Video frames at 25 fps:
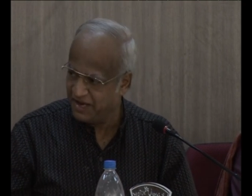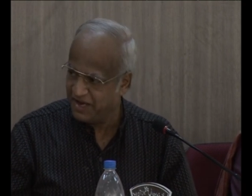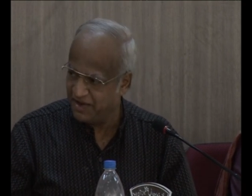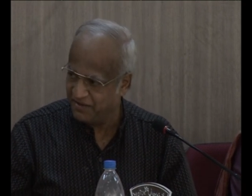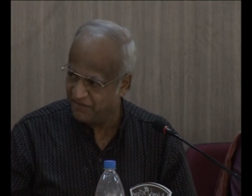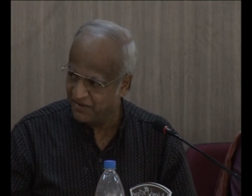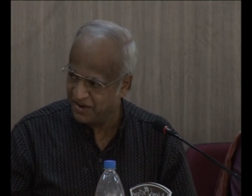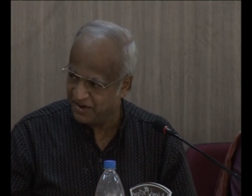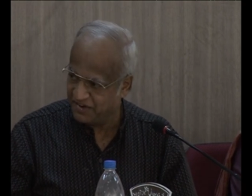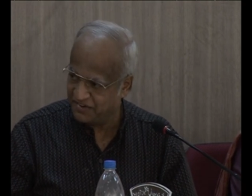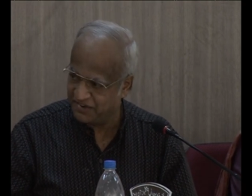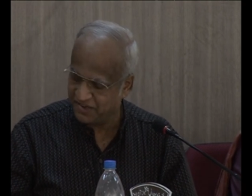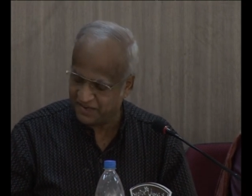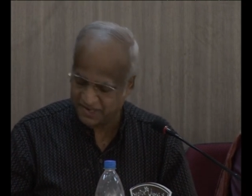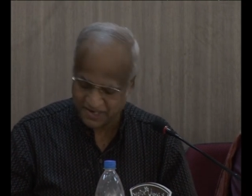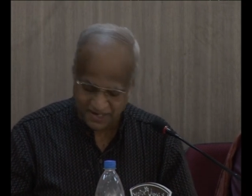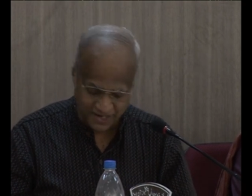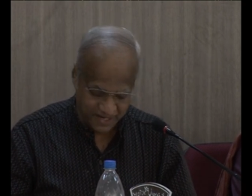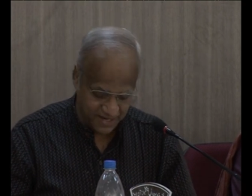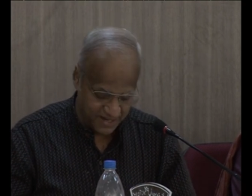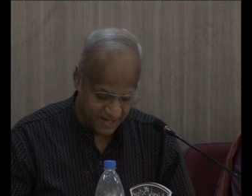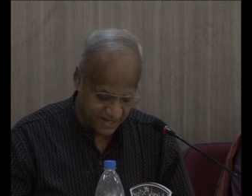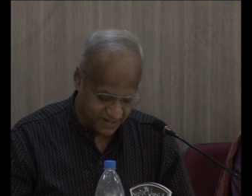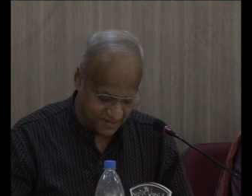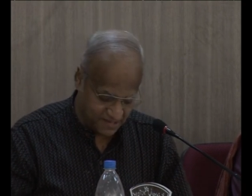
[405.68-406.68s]
diversity.
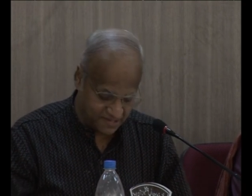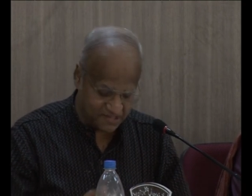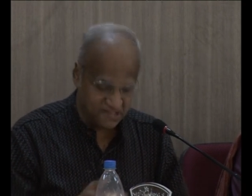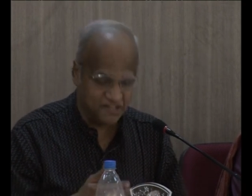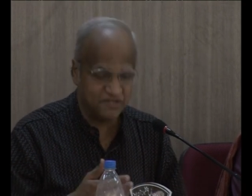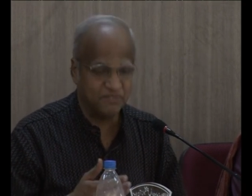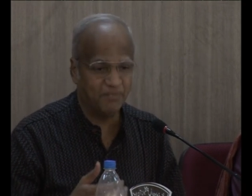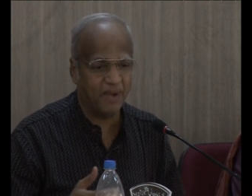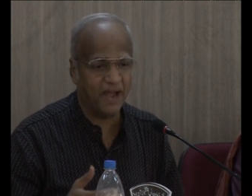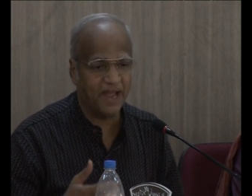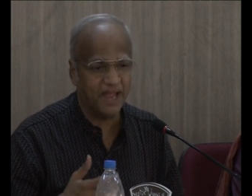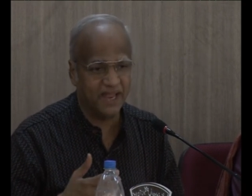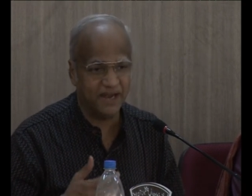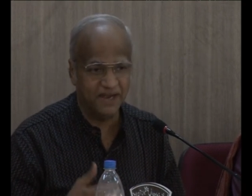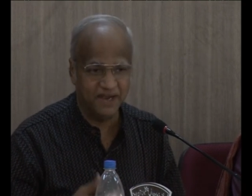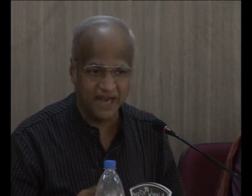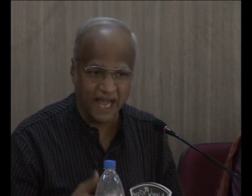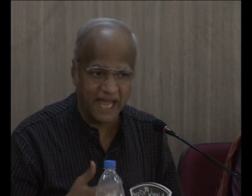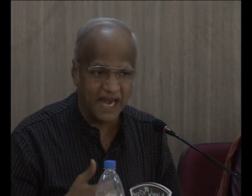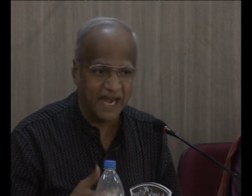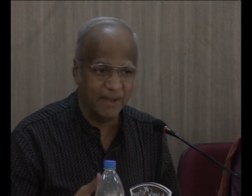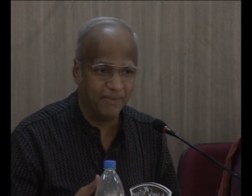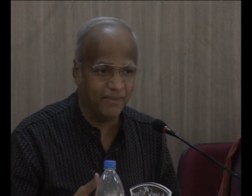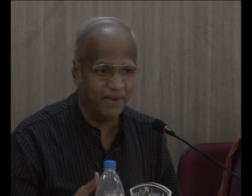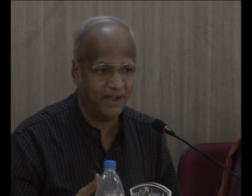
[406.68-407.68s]
This is my
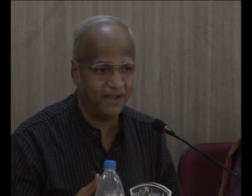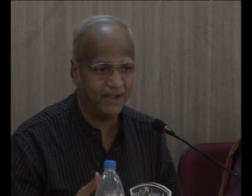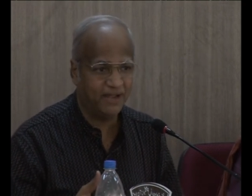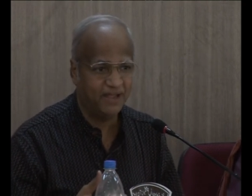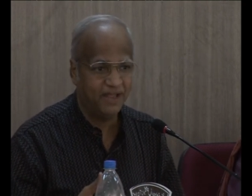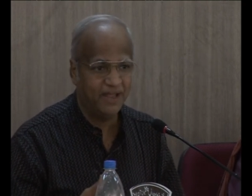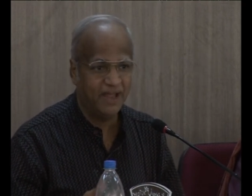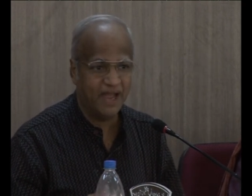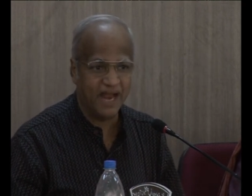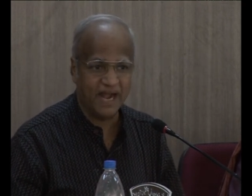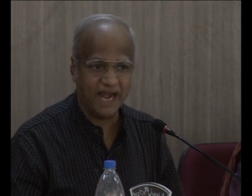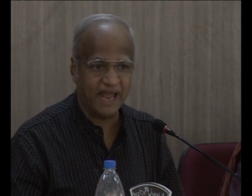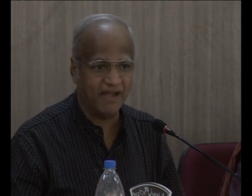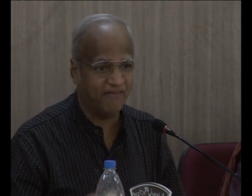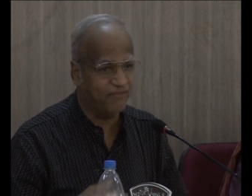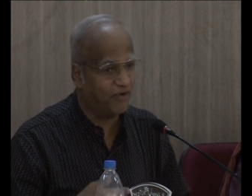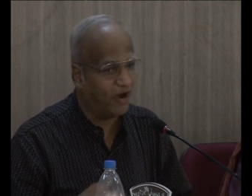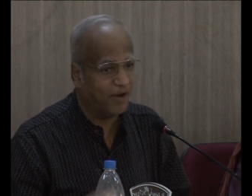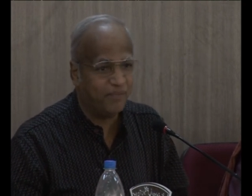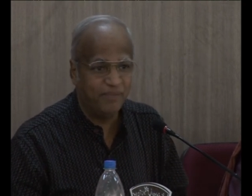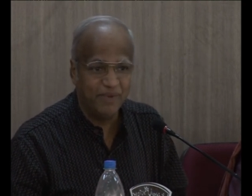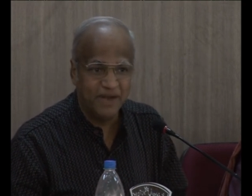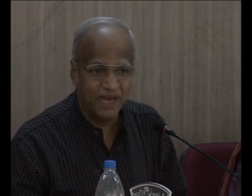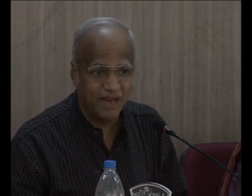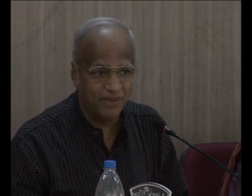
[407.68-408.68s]
dilemma, and I have
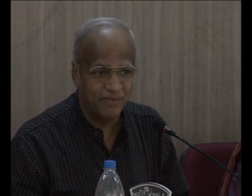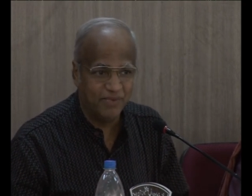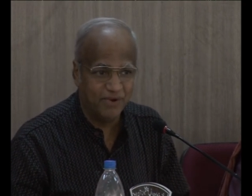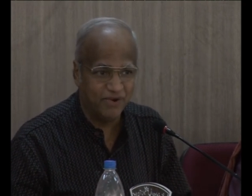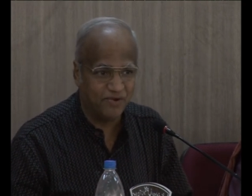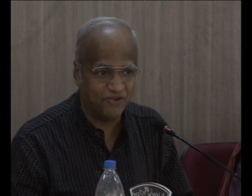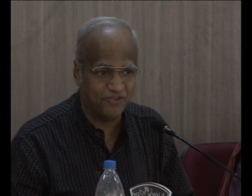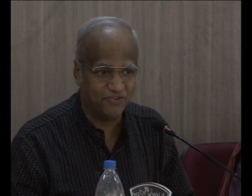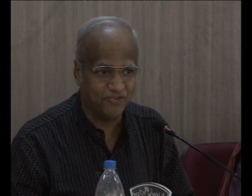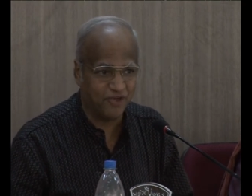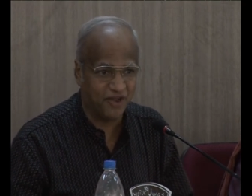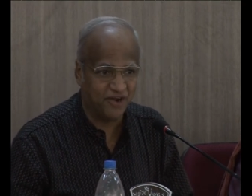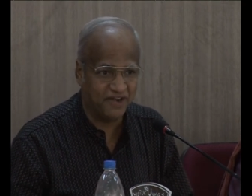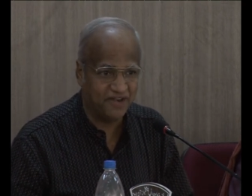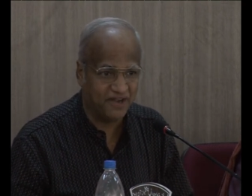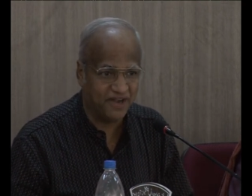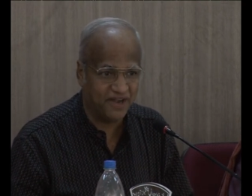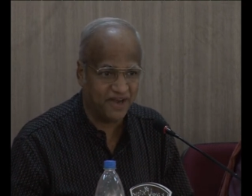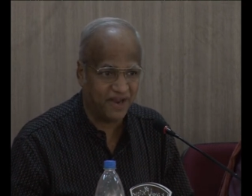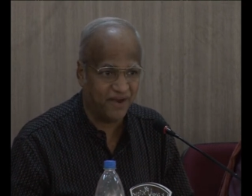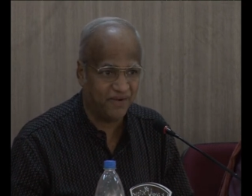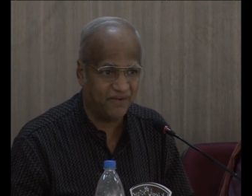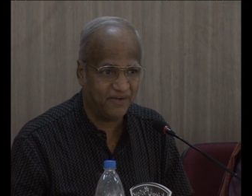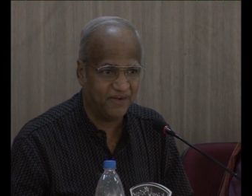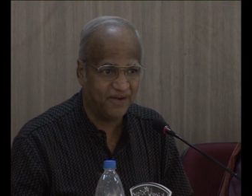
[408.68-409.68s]
not been able to sort
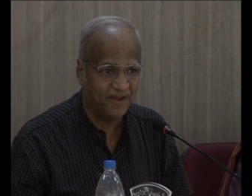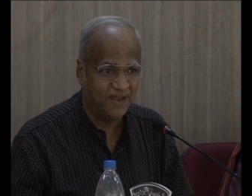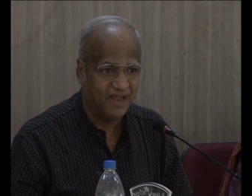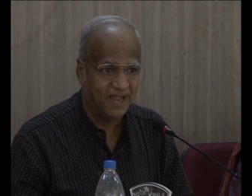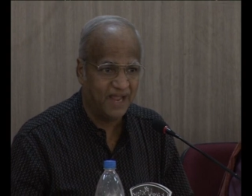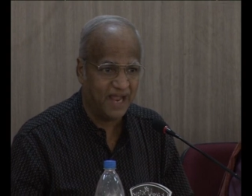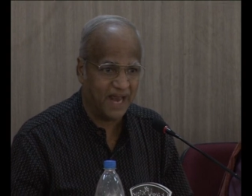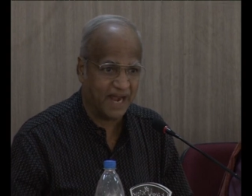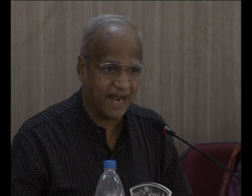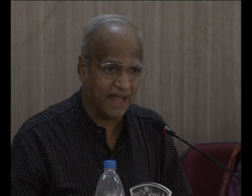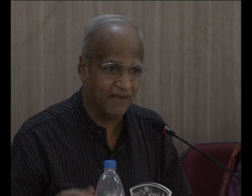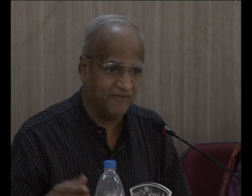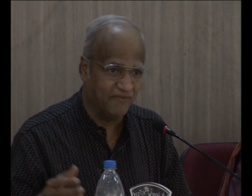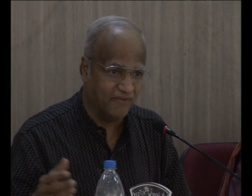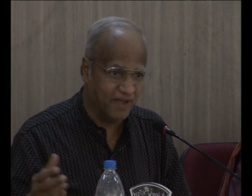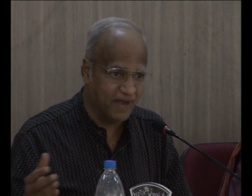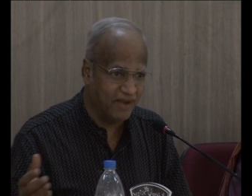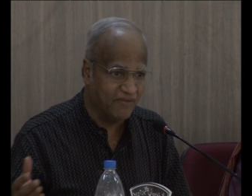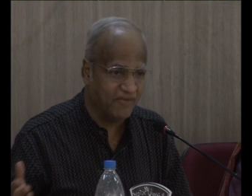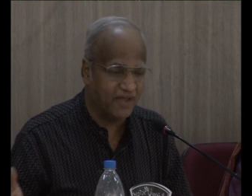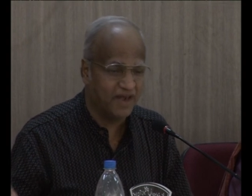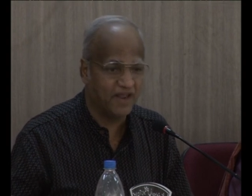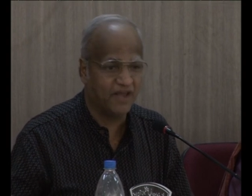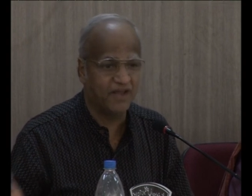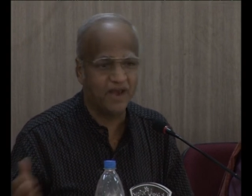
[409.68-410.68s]
it out. And I am very,
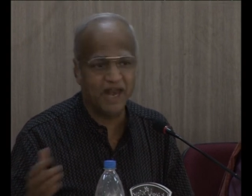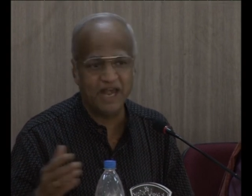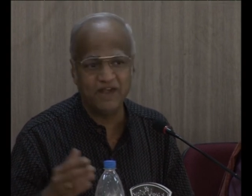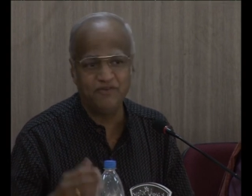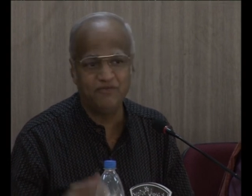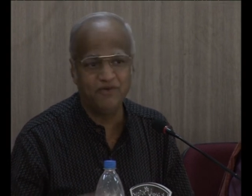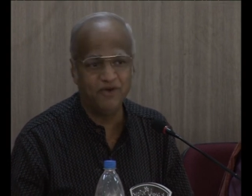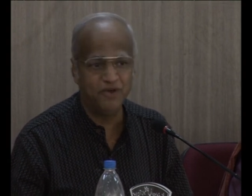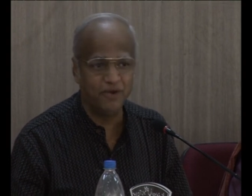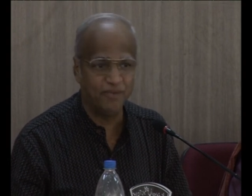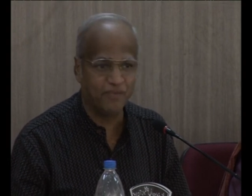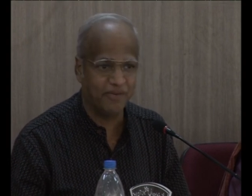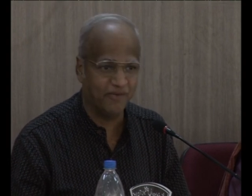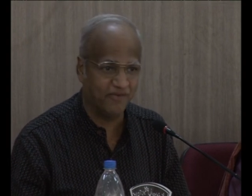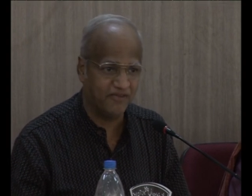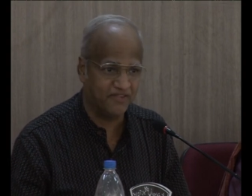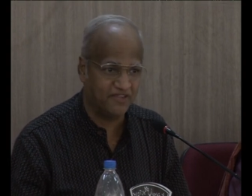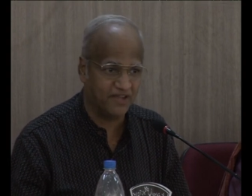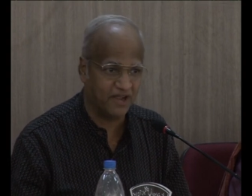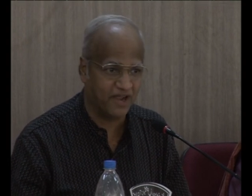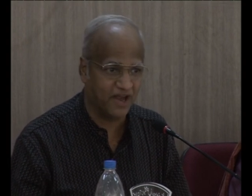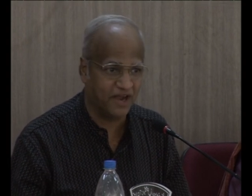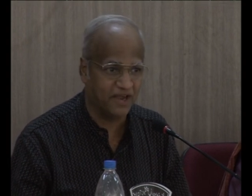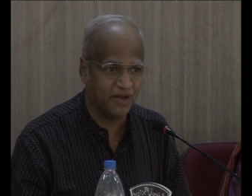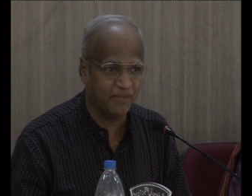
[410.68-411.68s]
very grateful to
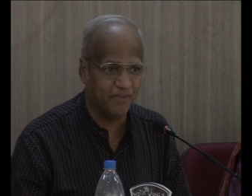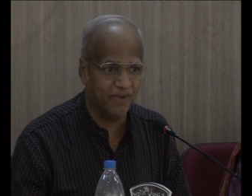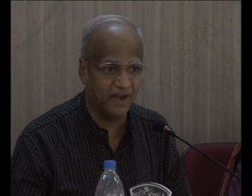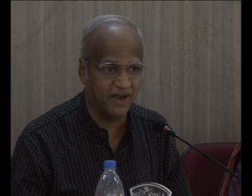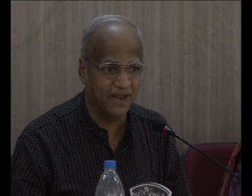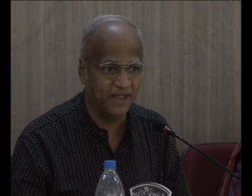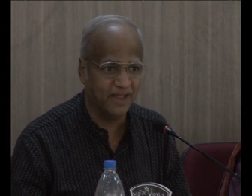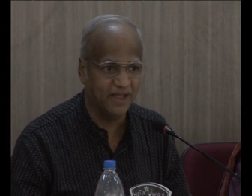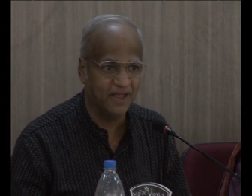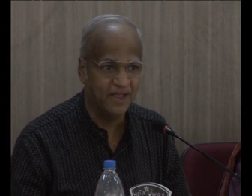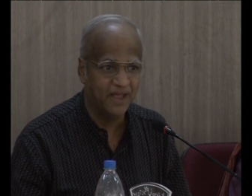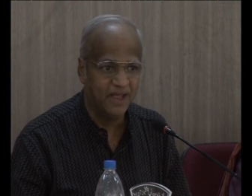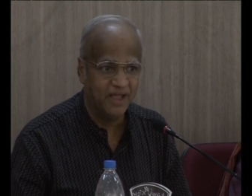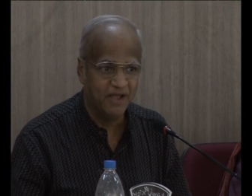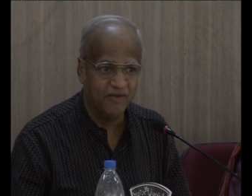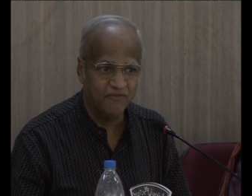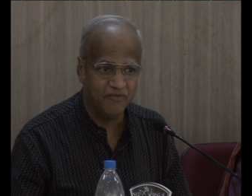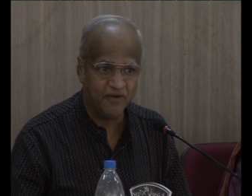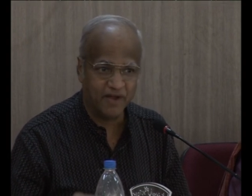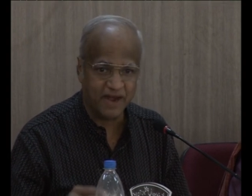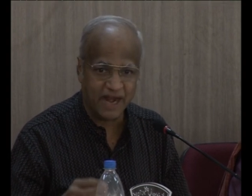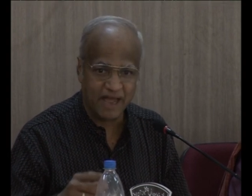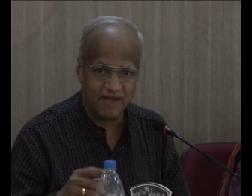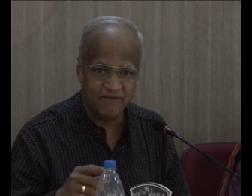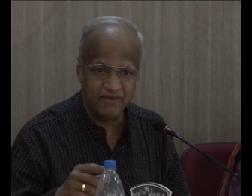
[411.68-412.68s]
Professor Katimani
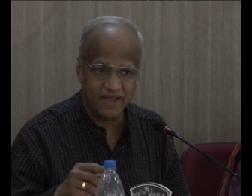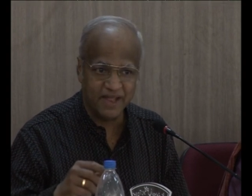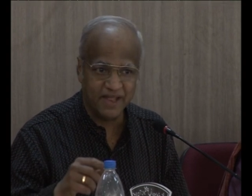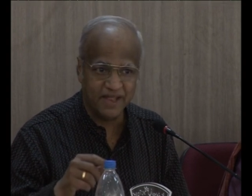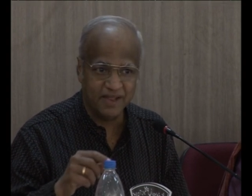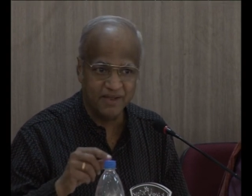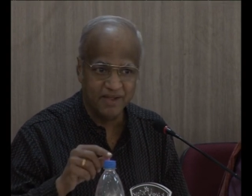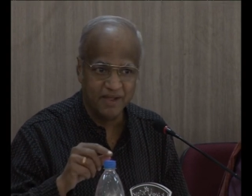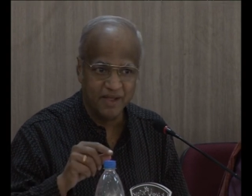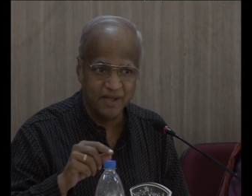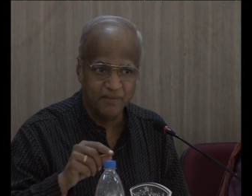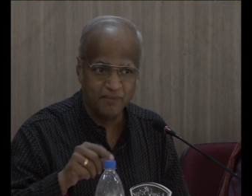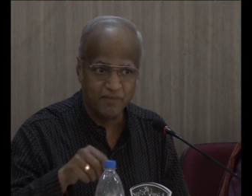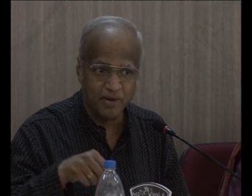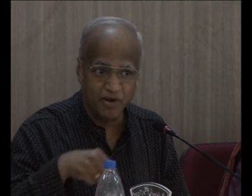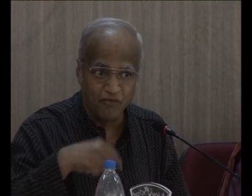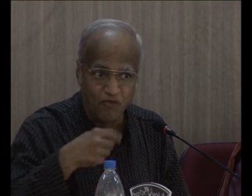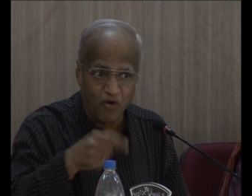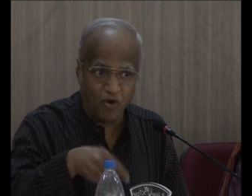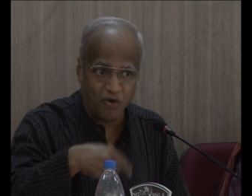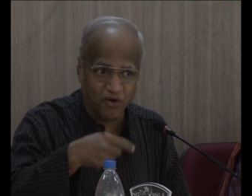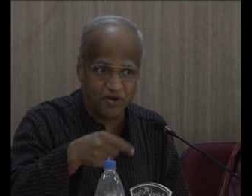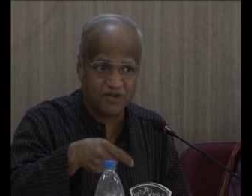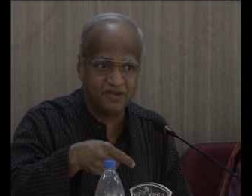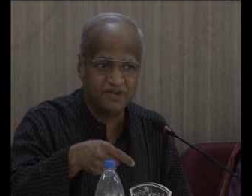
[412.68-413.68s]
for having
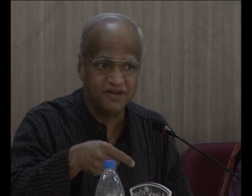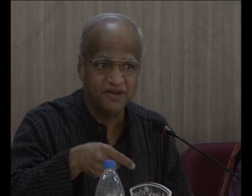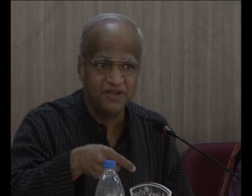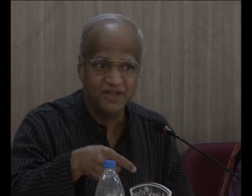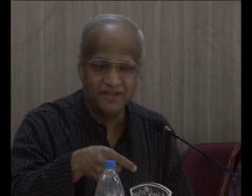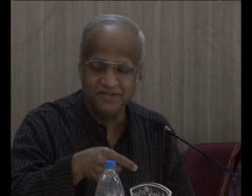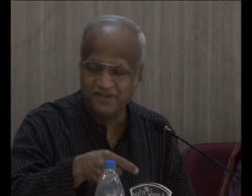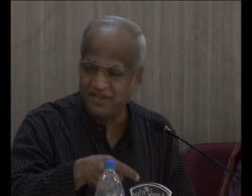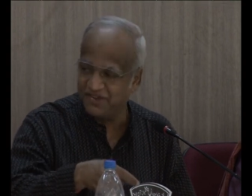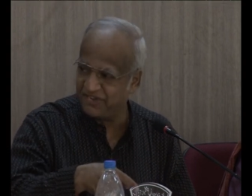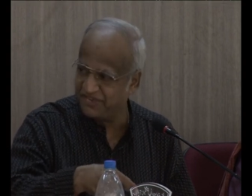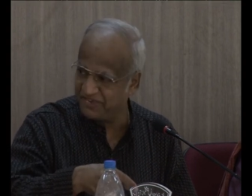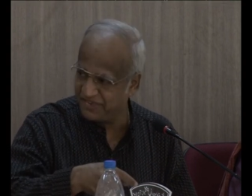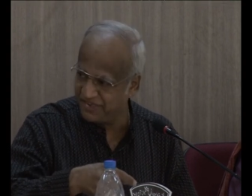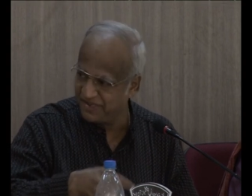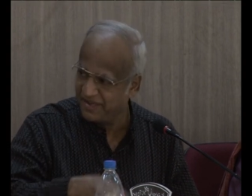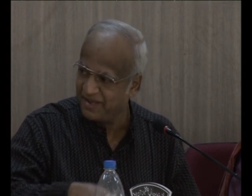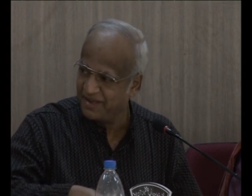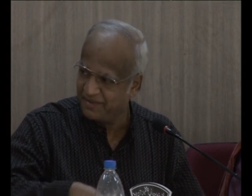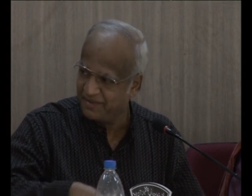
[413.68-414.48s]
provoked this